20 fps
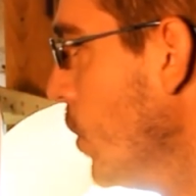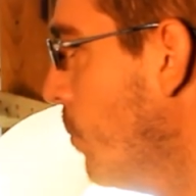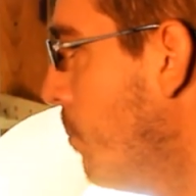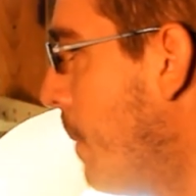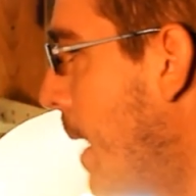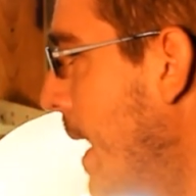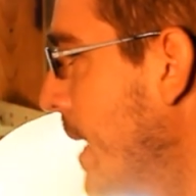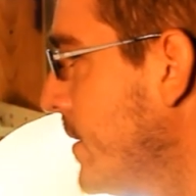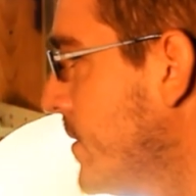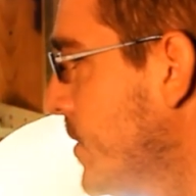
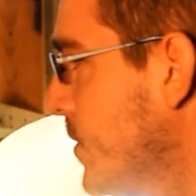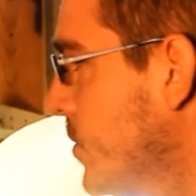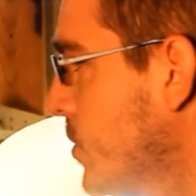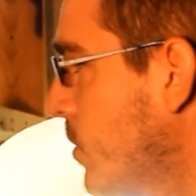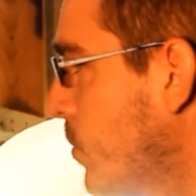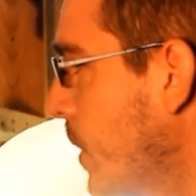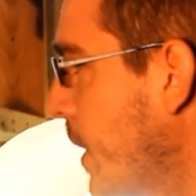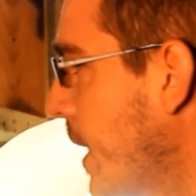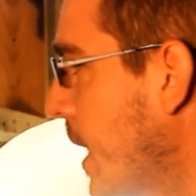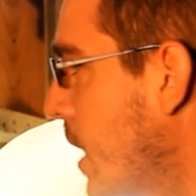my
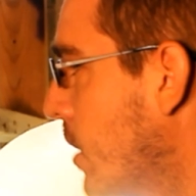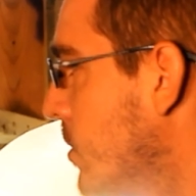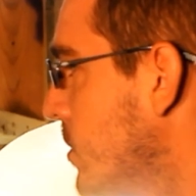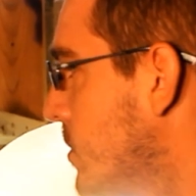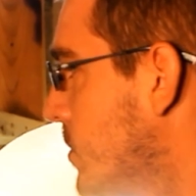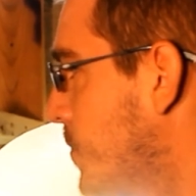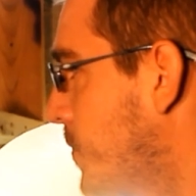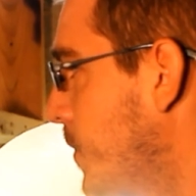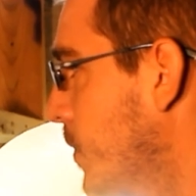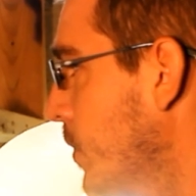system right now
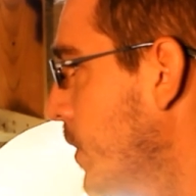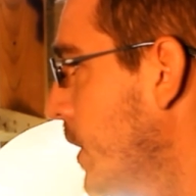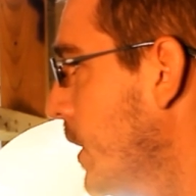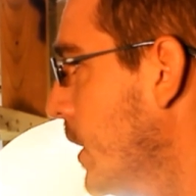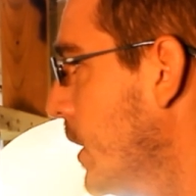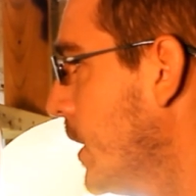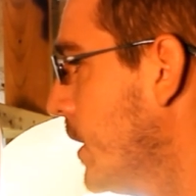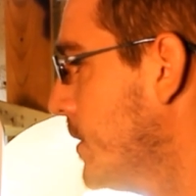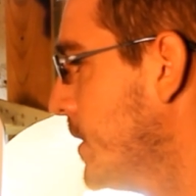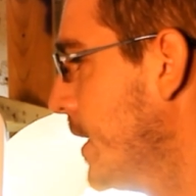is
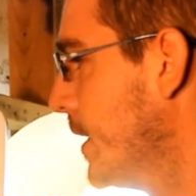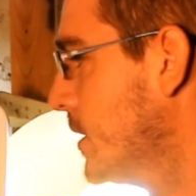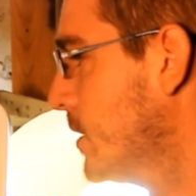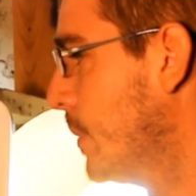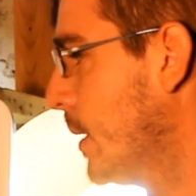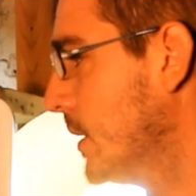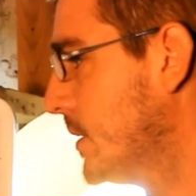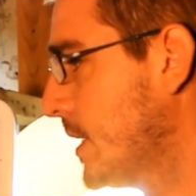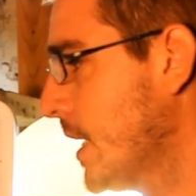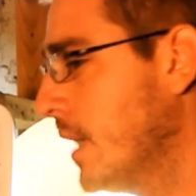filling, it takes
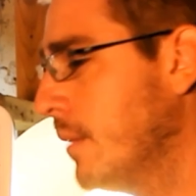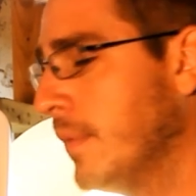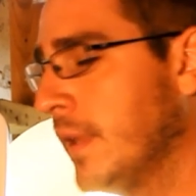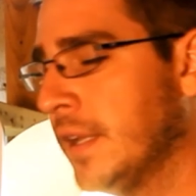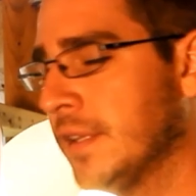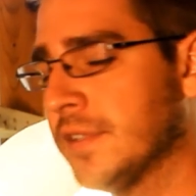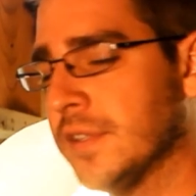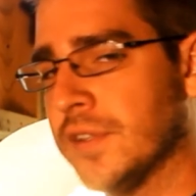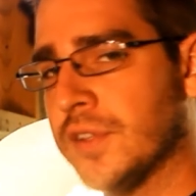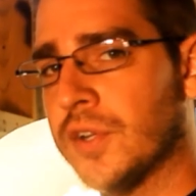about 10
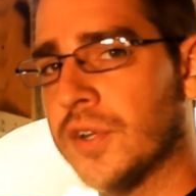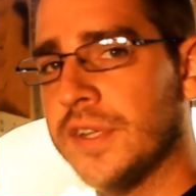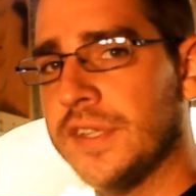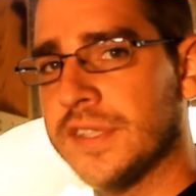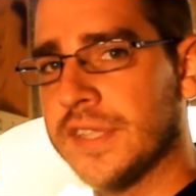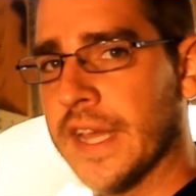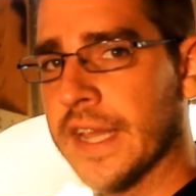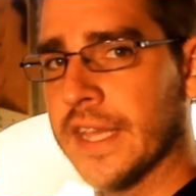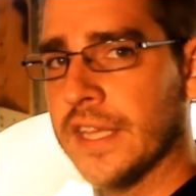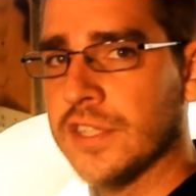minutes and
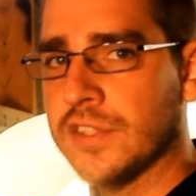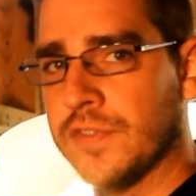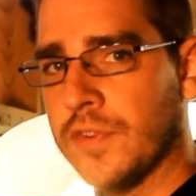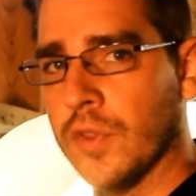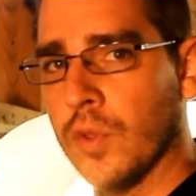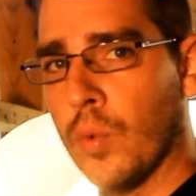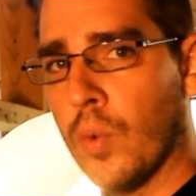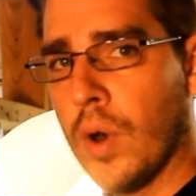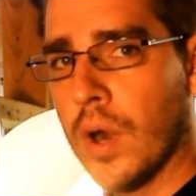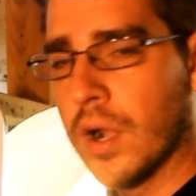30 seconds
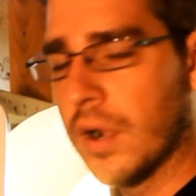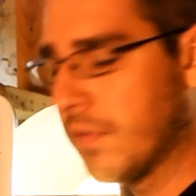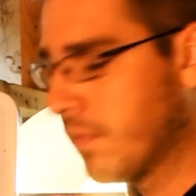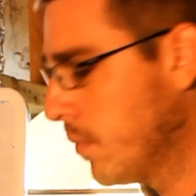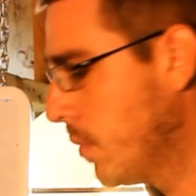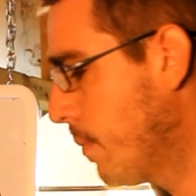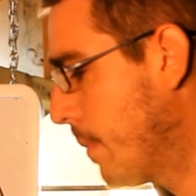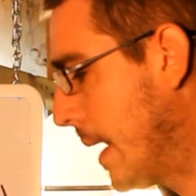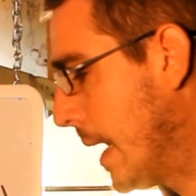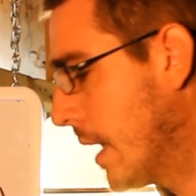for the water
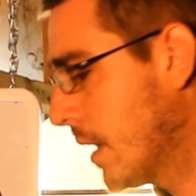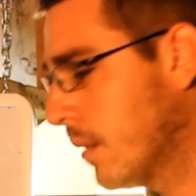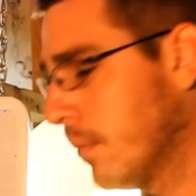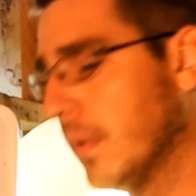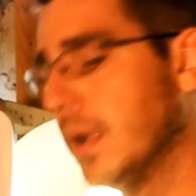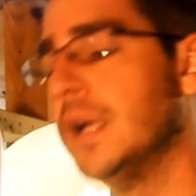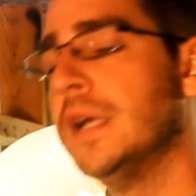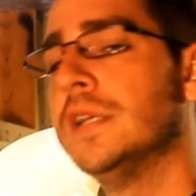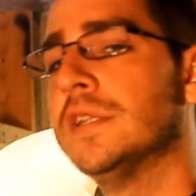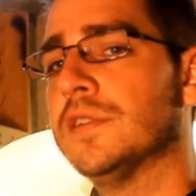from the
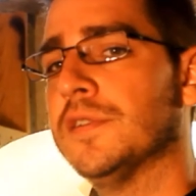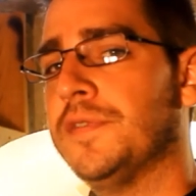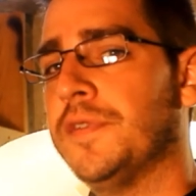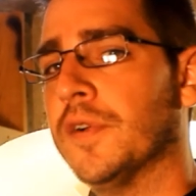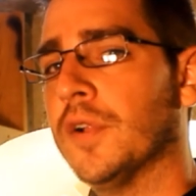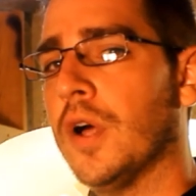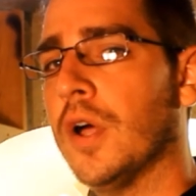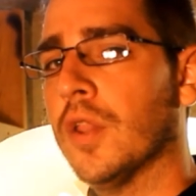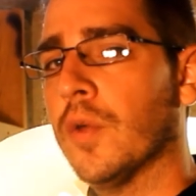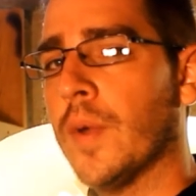bottom to
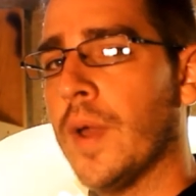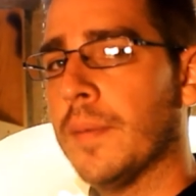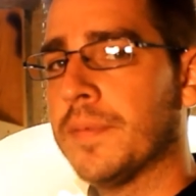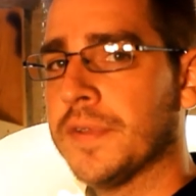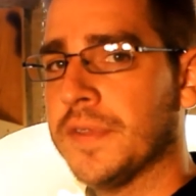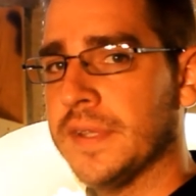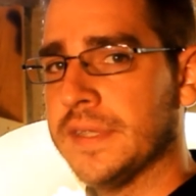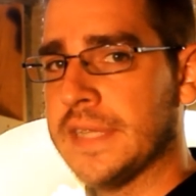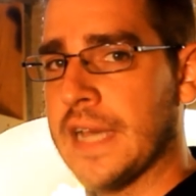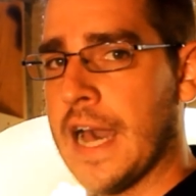fill all the way
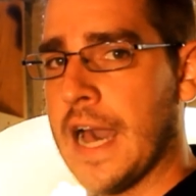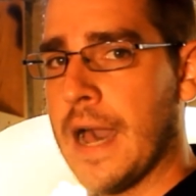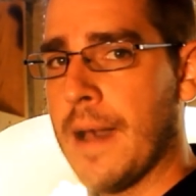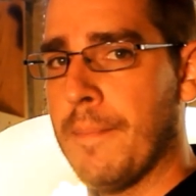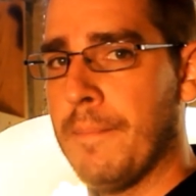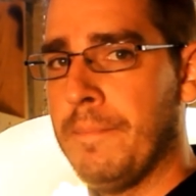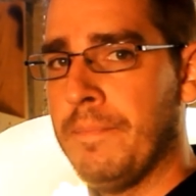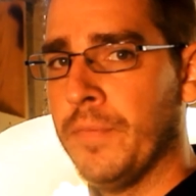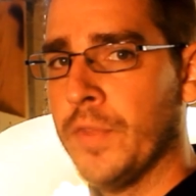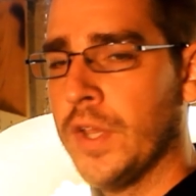up to the
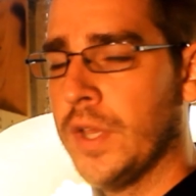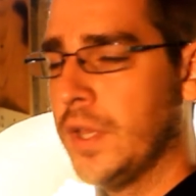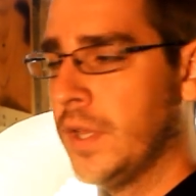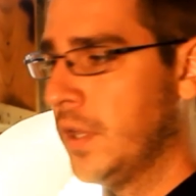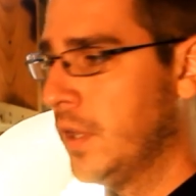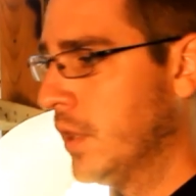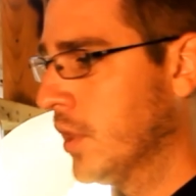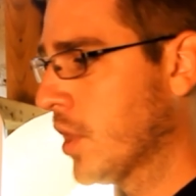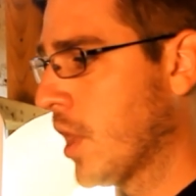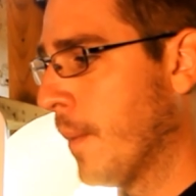top.
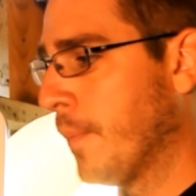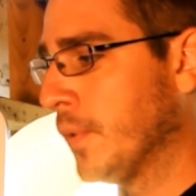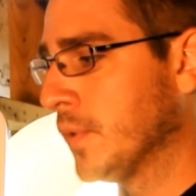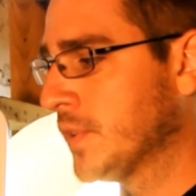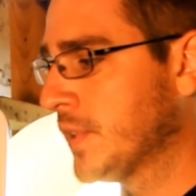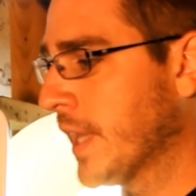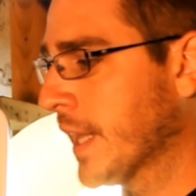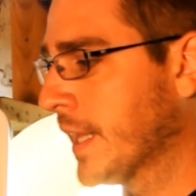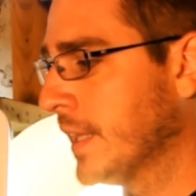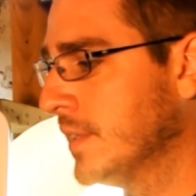A
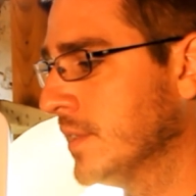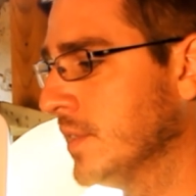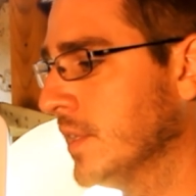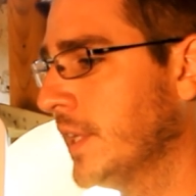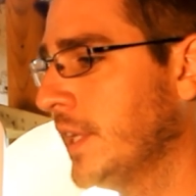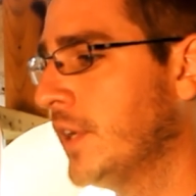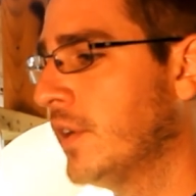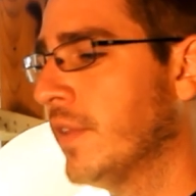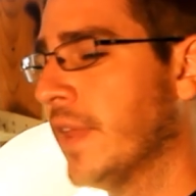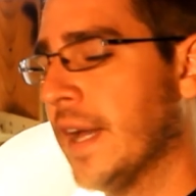couple seconds
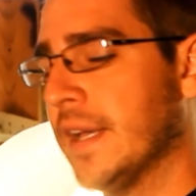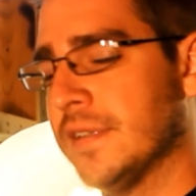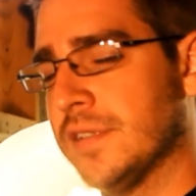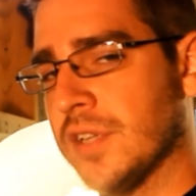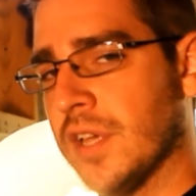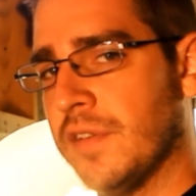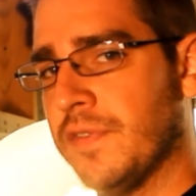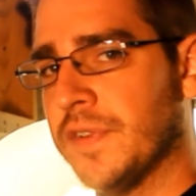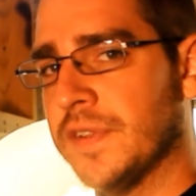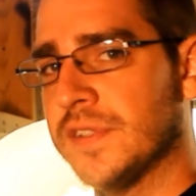later that
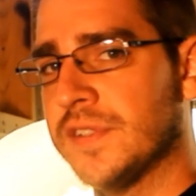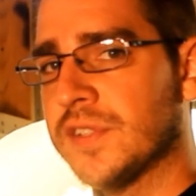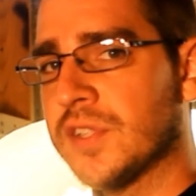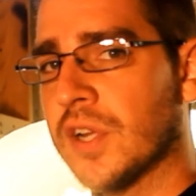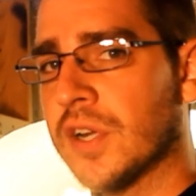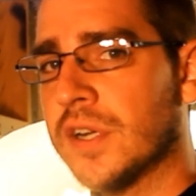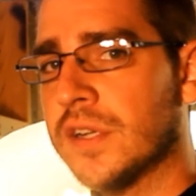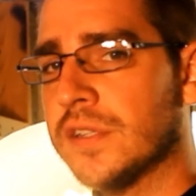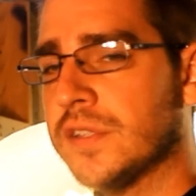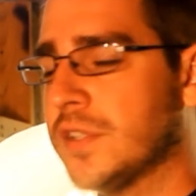siphon
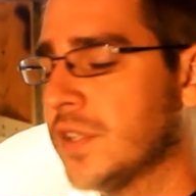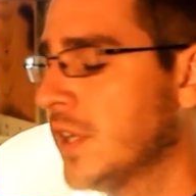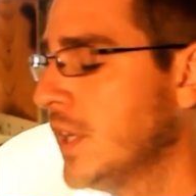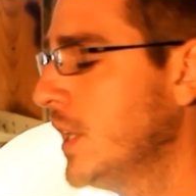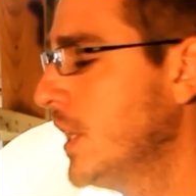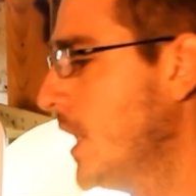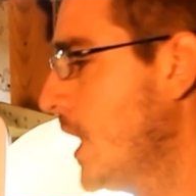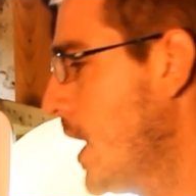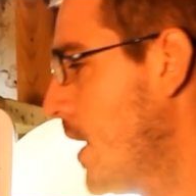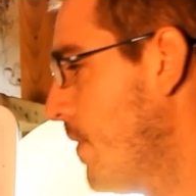starts
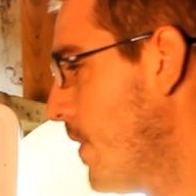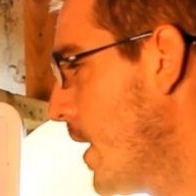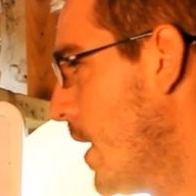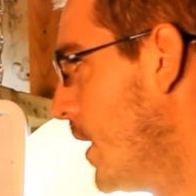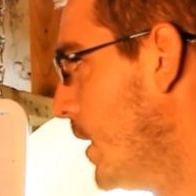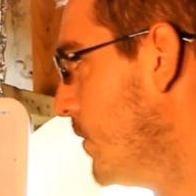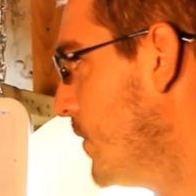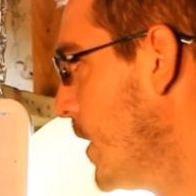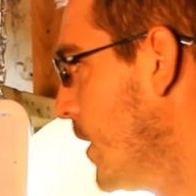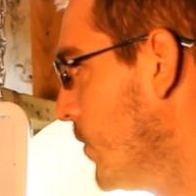and
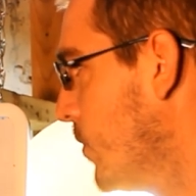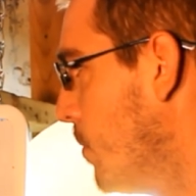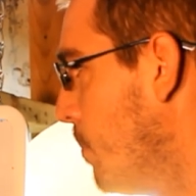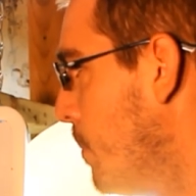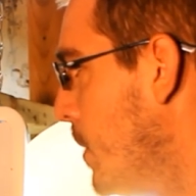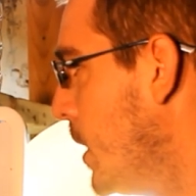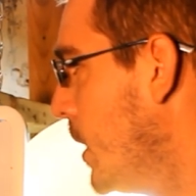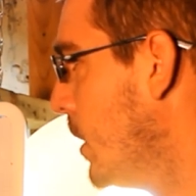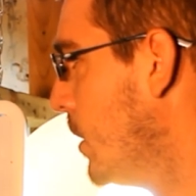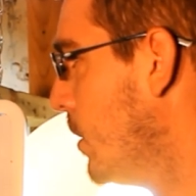then it takes
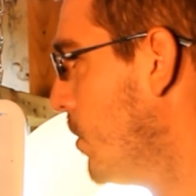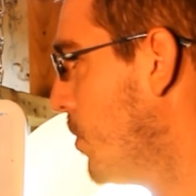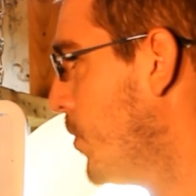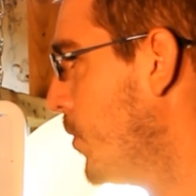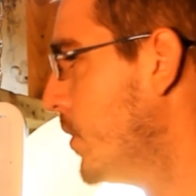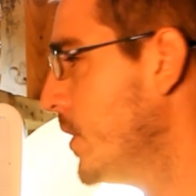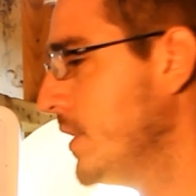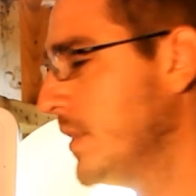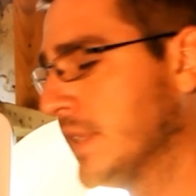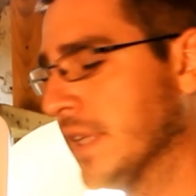a minute and
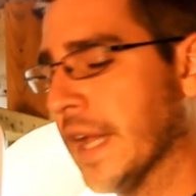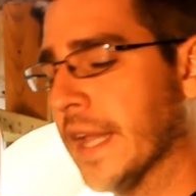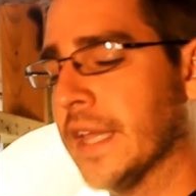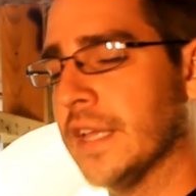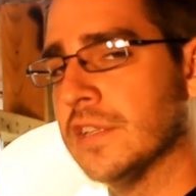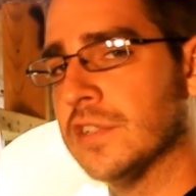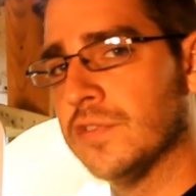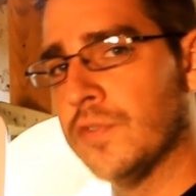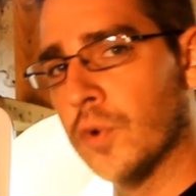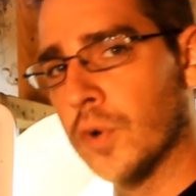30
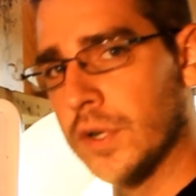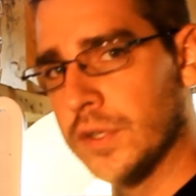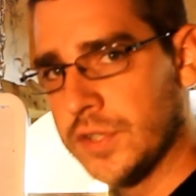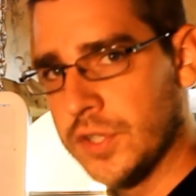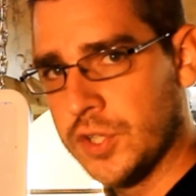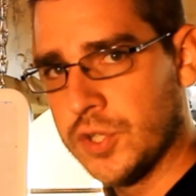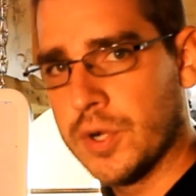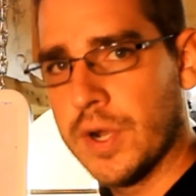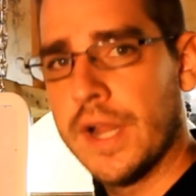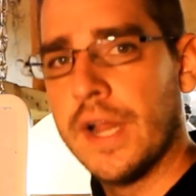seconds for it
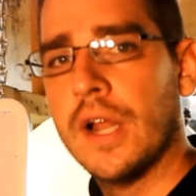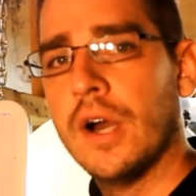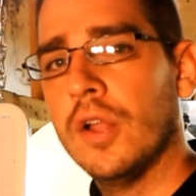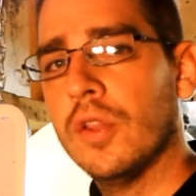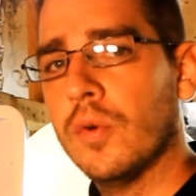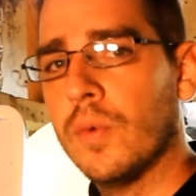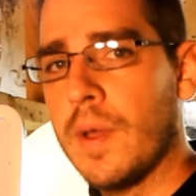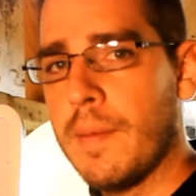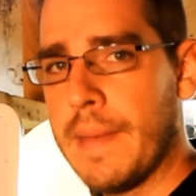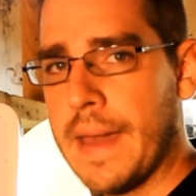to drain
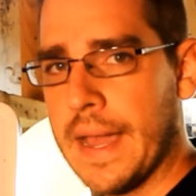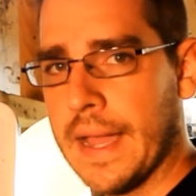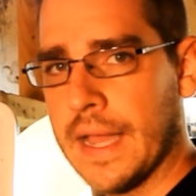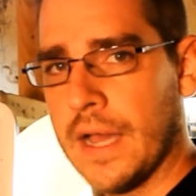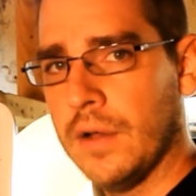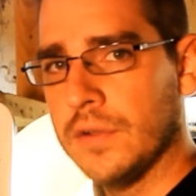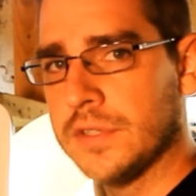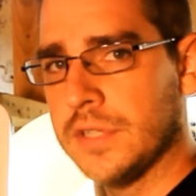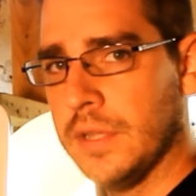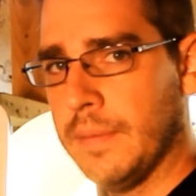all the way
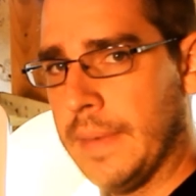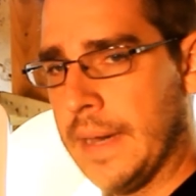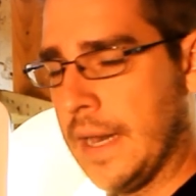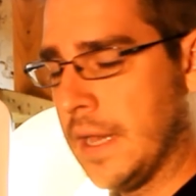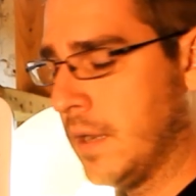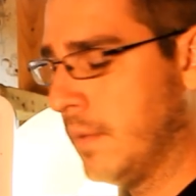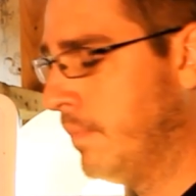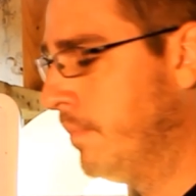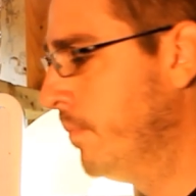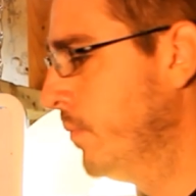back out to the
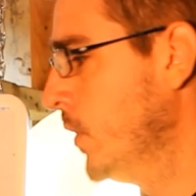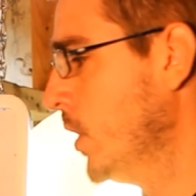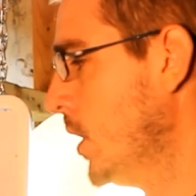bottom.